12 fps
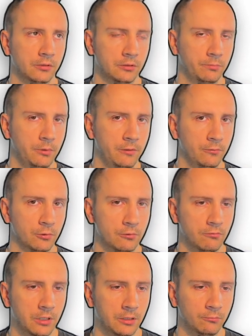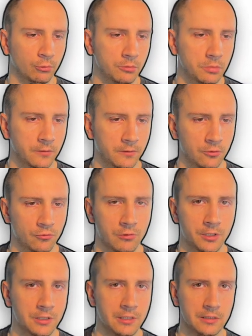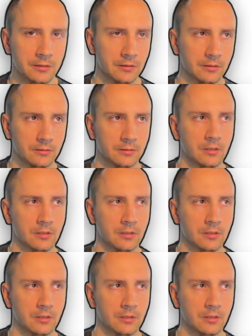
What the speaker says: and the previous one would be eventually deleted